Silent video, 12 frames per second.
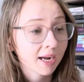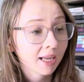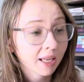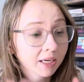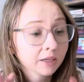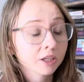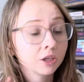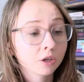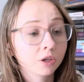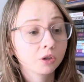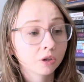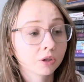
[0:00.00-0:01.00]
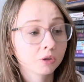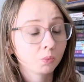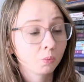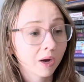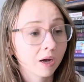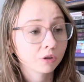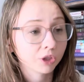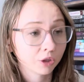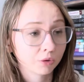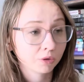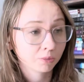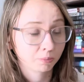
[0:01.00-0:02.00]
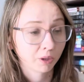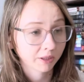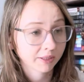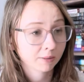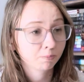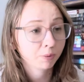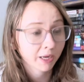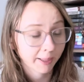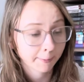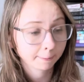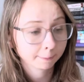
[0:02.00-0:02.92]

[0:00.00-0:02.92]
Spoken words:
I like a good, well-used books, but